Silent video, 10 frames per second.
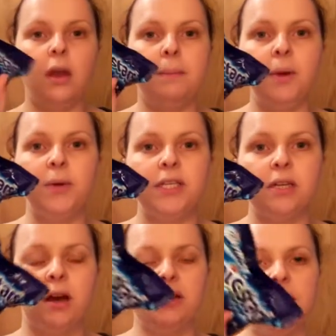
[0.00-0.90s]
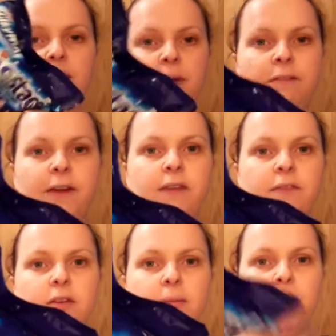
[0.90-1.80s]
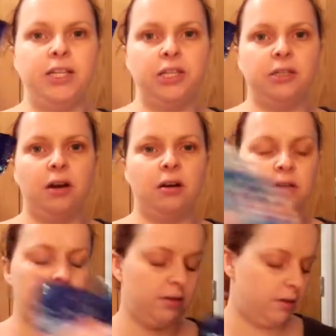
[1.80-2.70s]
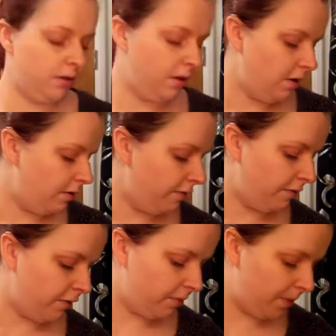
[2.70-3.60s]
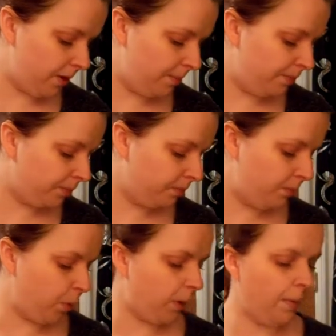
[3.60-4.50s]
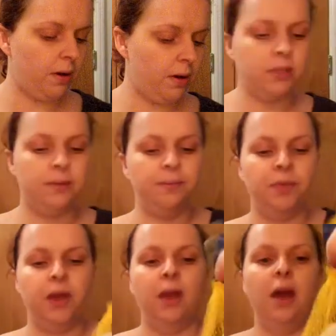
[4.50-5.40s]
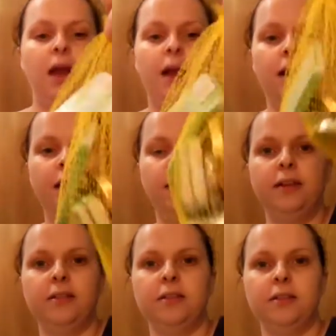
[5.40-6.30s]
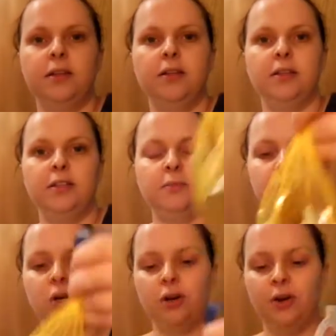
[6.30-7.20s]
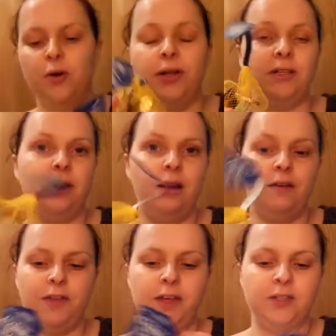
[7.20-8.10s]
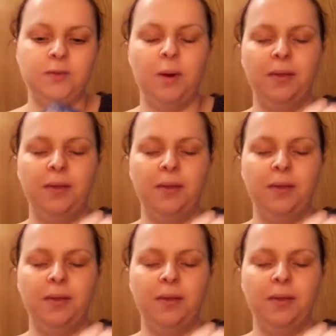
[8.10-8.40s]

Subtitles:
Milky Stars, these are my favourite, the Magic Stars from Milky Bars. And some chocolate coins. I love these as well.